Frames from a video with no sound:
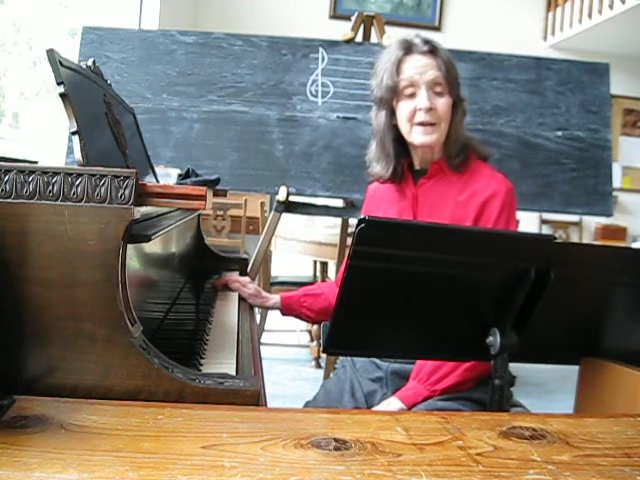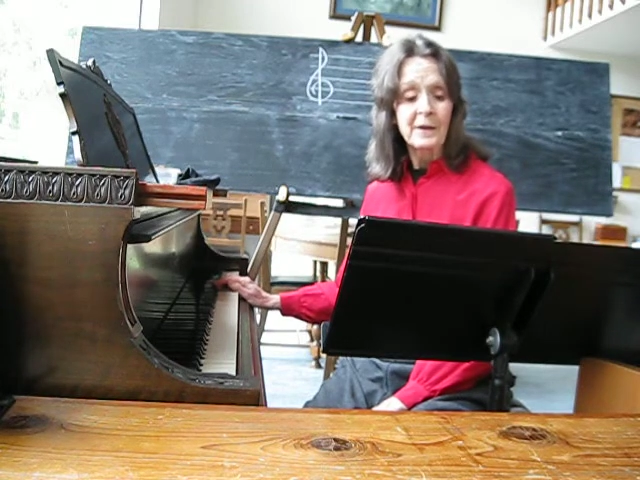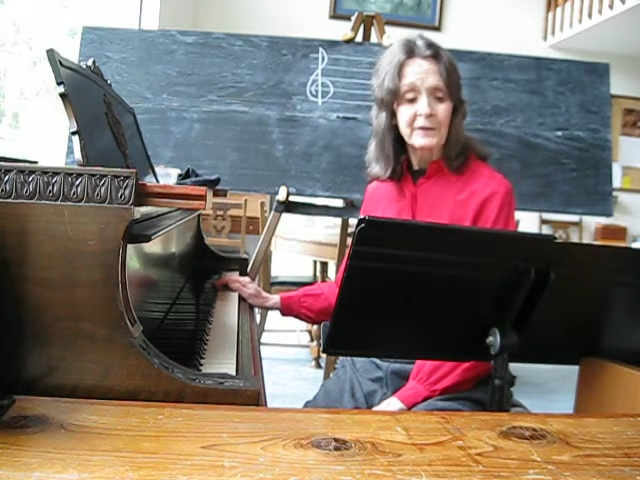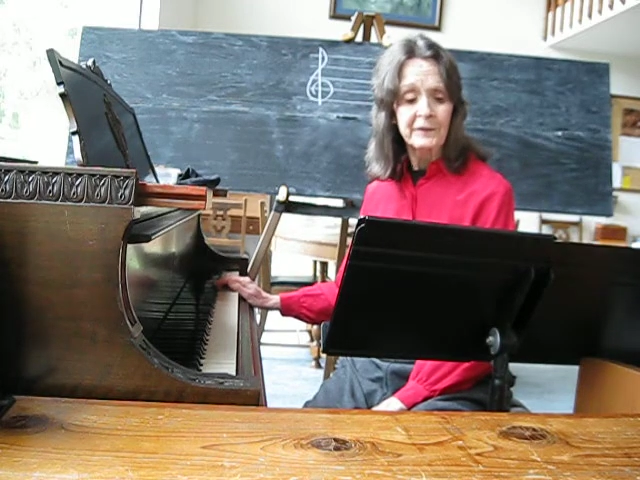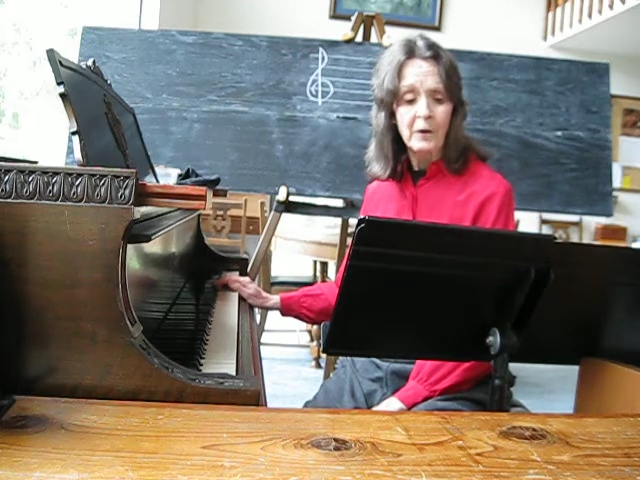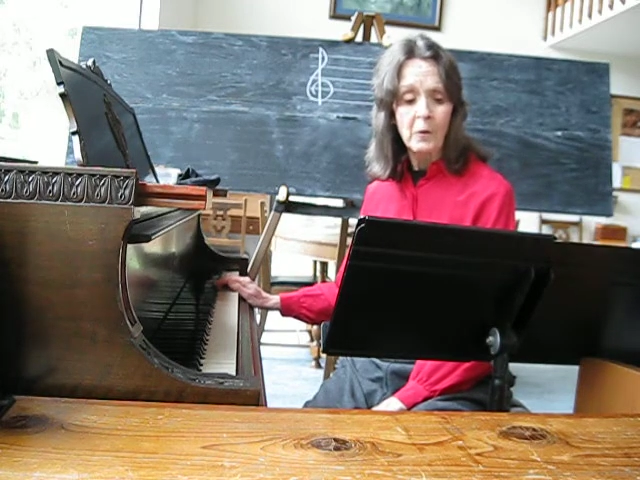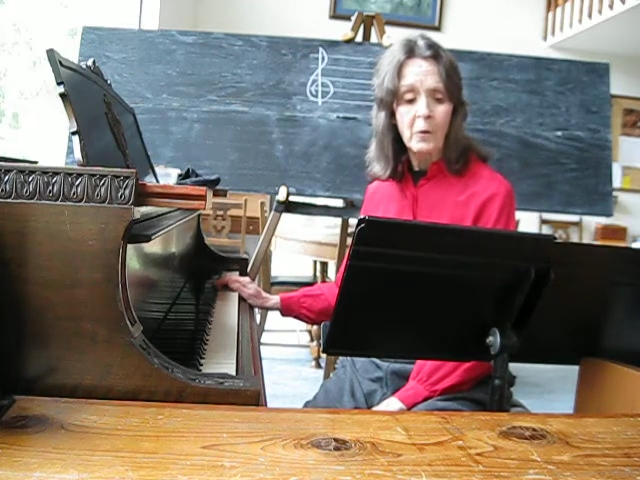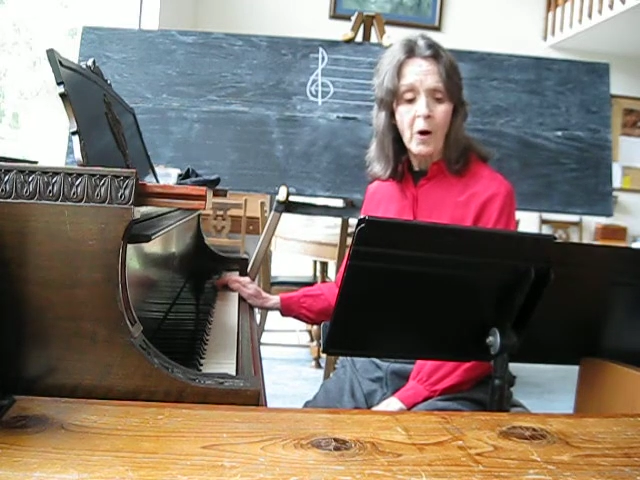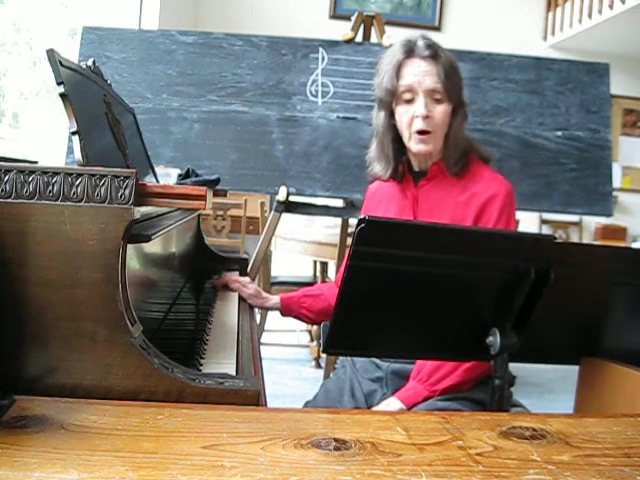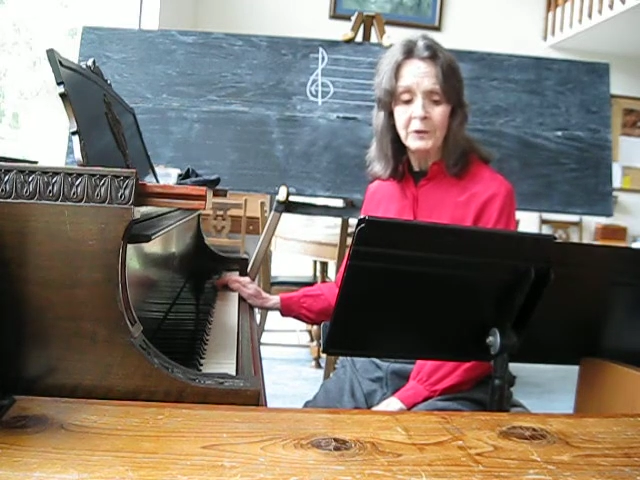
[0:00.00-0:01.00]

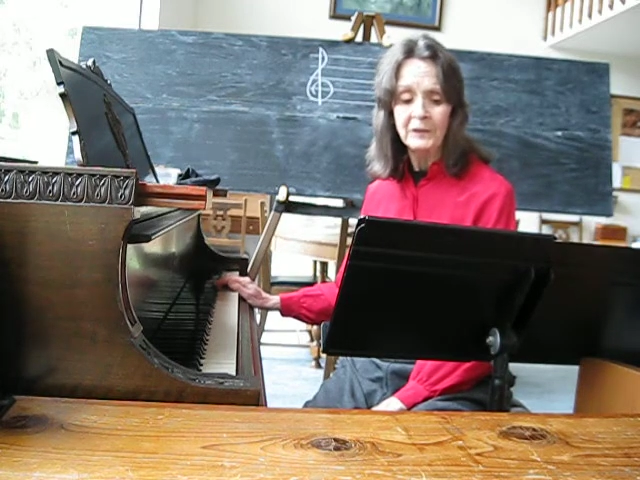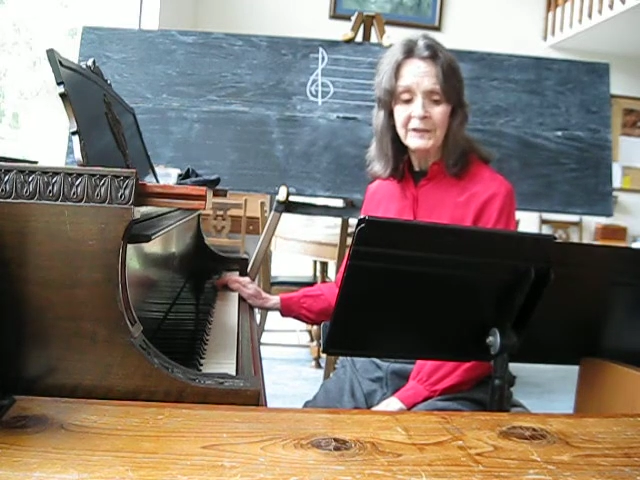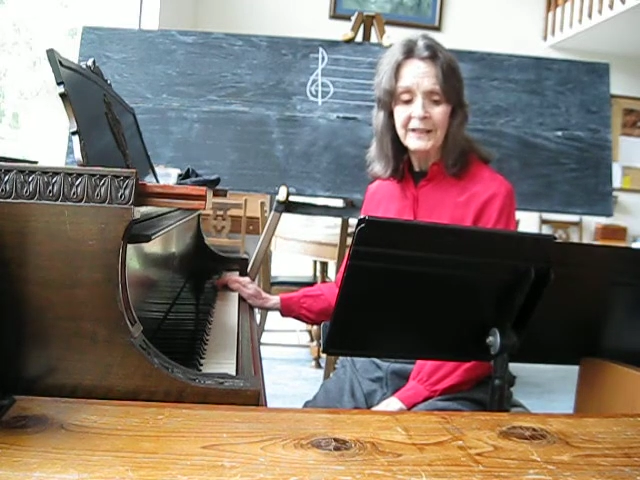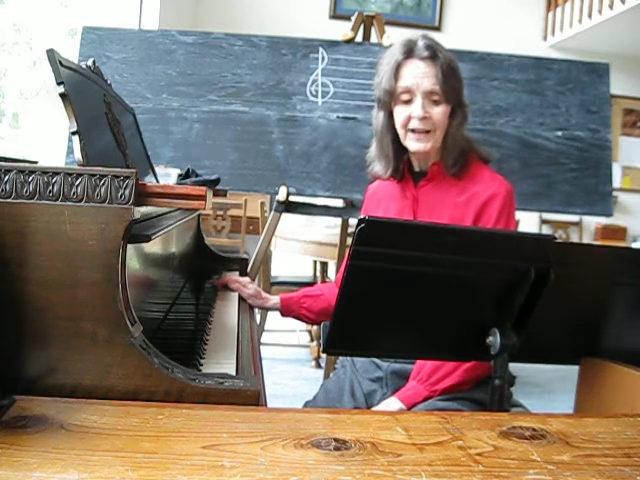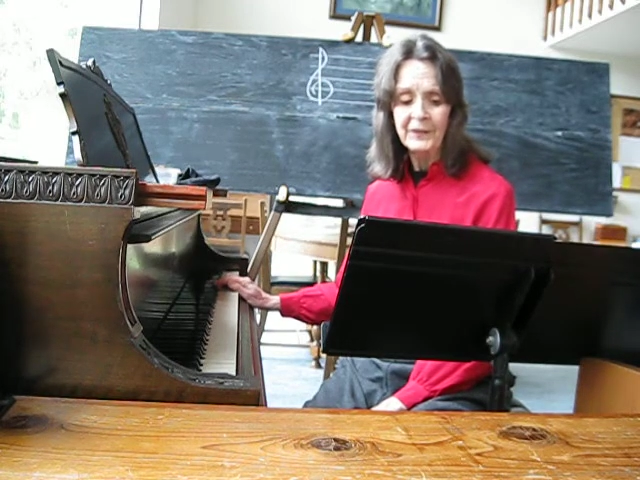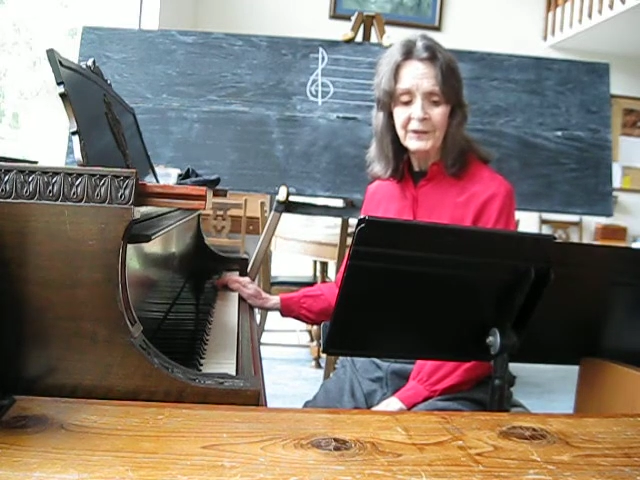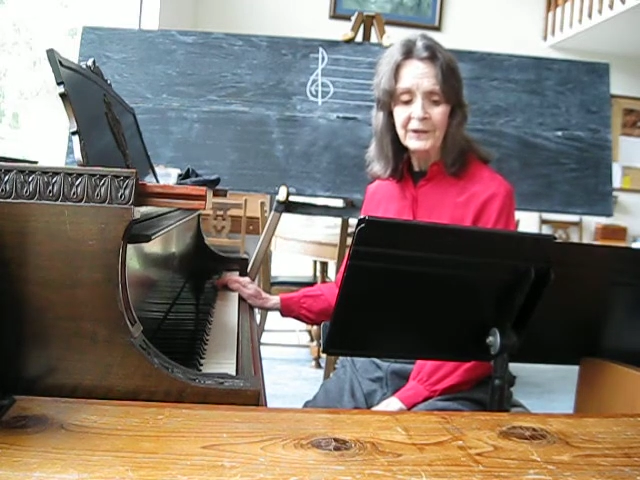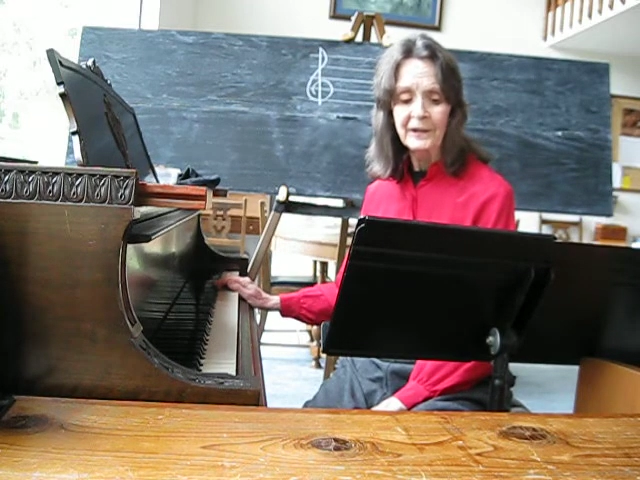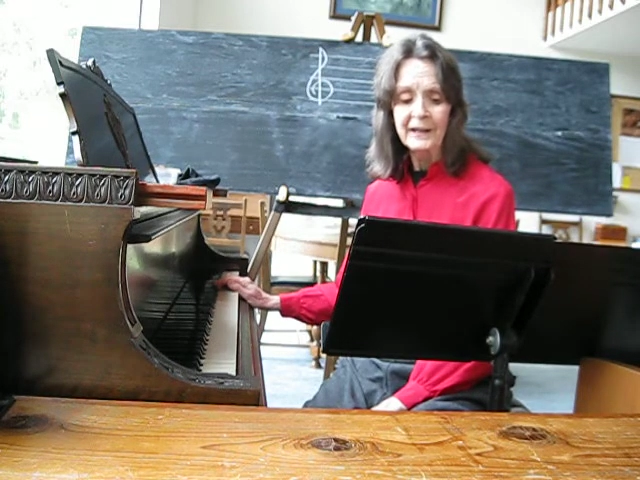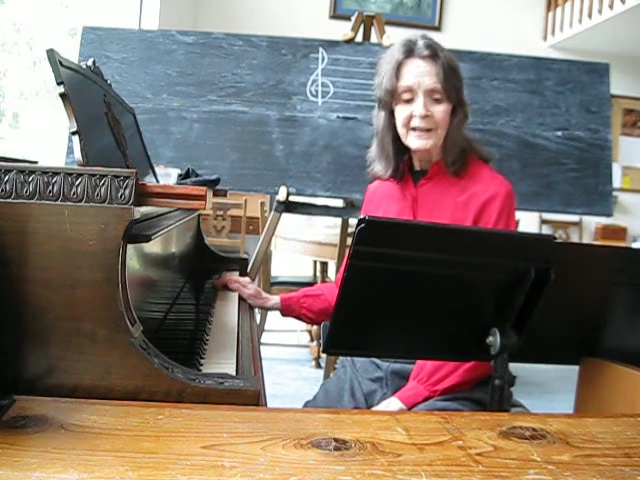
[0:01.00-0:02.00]
So altogether,